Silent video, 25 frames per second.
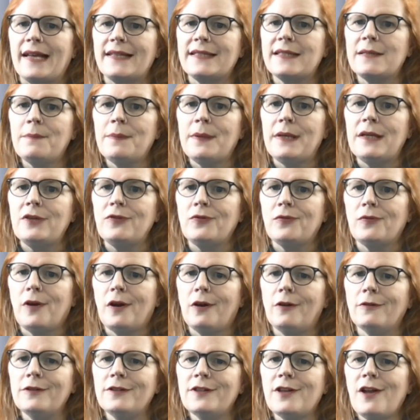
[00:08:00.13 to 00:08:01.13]
S&P
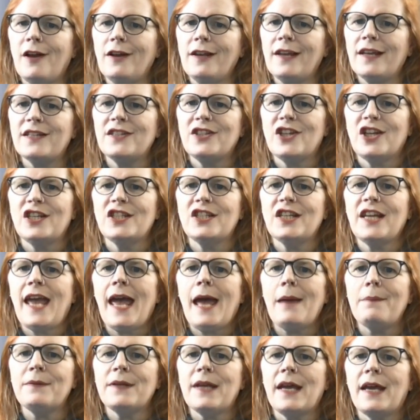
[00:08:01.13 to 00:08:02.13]
Toronto Stock Exchange
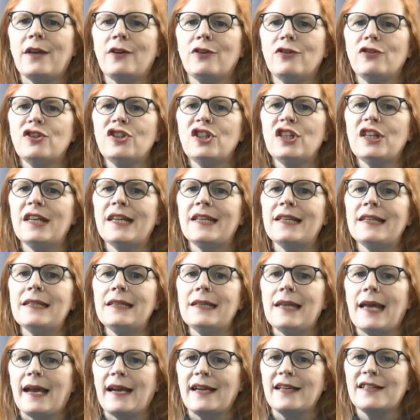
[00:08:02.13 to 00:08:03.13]
Capped Energy
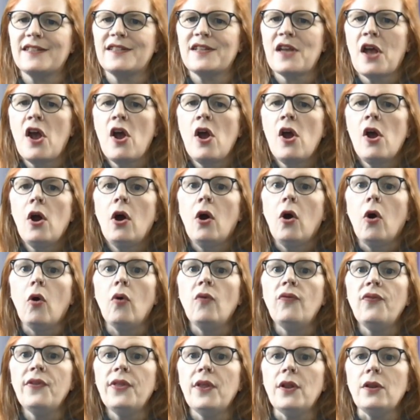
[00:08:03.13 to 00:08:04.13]
Index.
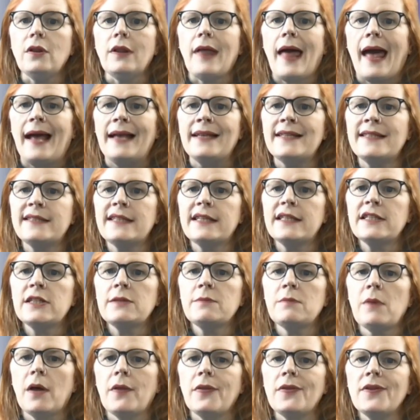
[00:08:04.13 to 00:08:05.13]
Over the last
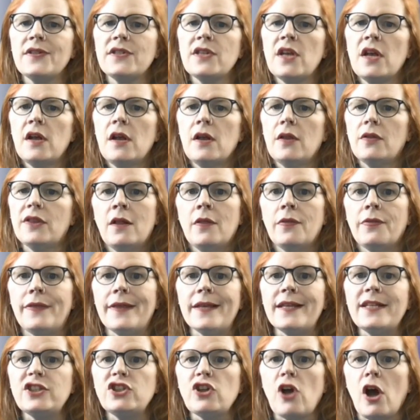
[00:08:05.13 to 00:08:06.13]
6 months,
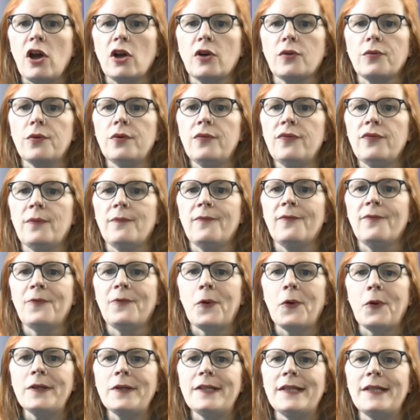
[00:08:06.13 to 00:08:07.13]
this stock grew from
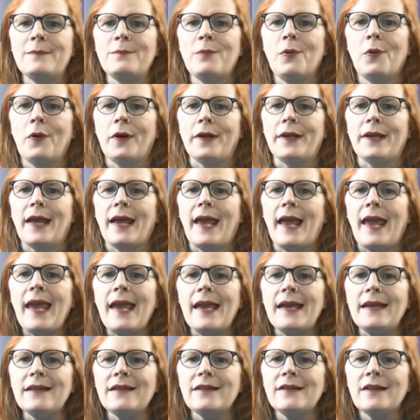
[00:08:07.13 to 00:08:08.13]

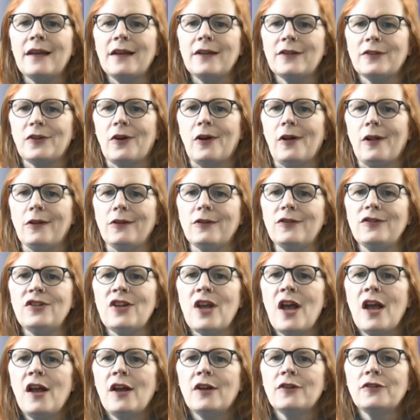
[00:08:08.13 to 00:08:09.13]
$14.8
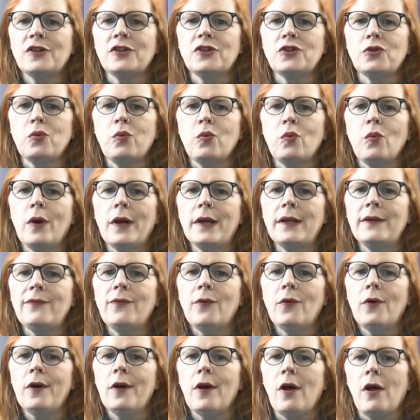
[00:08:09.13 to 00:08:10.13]
to
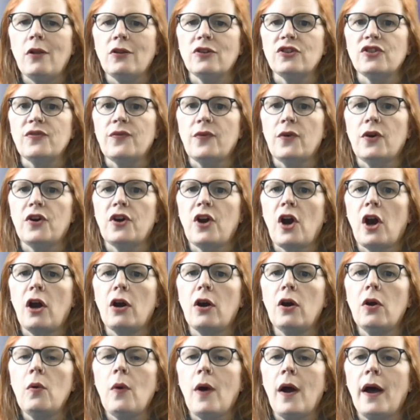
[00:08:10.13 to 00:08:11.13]
$24 for an
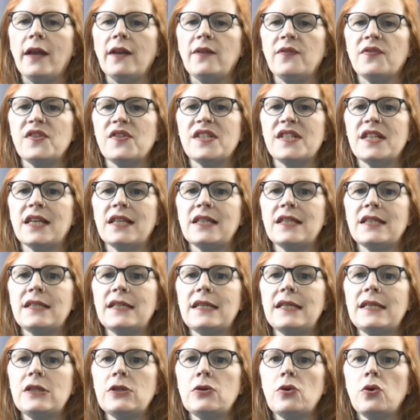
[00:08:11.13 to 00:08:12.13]
ROI of
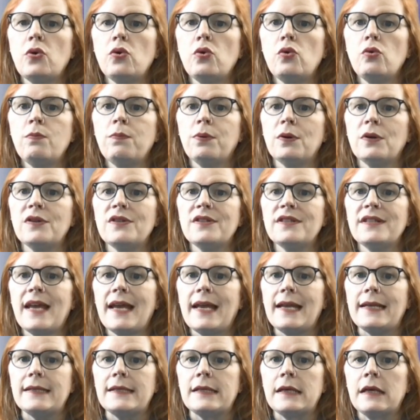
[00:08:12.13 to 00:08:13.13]

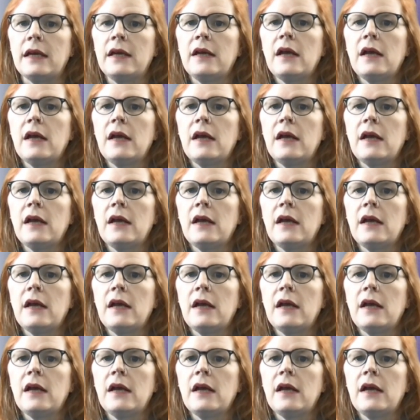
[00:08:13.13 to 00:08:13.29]
62%.